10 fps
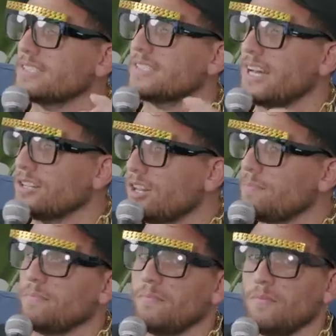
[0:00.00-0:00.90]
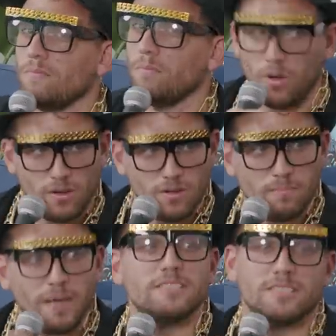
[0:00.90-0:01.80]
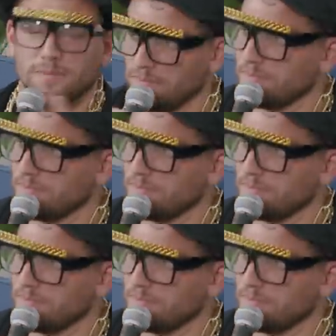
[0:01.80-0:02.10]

That's the sound of the beast. Beast.